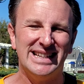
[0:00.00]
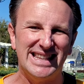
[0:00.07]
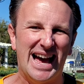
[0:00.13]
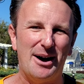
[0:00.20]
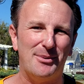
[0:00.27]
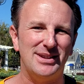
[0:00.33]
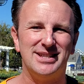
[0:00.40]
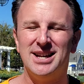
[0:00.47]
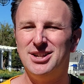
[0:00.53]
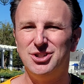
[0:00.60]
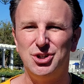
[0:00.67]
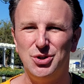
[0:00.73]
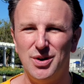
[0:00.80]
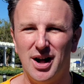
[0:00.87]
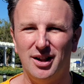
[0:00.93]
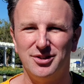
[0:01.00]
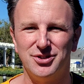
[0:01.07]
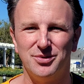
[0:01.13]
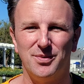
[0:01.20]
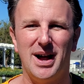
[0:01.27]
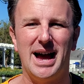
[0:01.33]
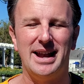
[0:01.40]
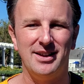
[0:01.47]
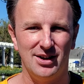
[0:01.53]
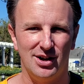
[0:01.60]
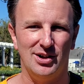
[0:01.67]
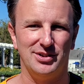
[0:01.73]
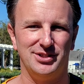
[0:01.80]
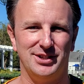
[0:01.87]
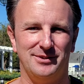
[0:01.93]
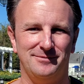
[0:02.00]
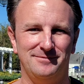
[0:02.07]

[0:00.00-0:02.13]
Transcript: That one's two dollars a ride also.